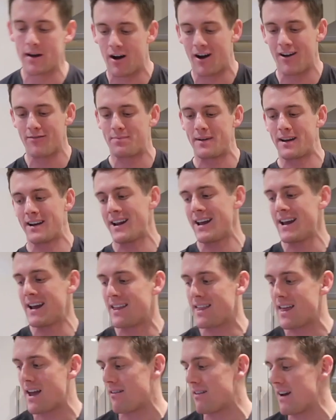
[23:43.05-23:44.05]
I've been
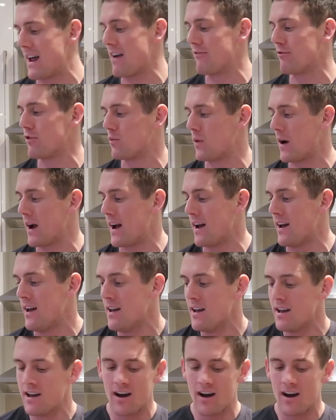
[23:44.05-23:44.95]
here, there and everywhere.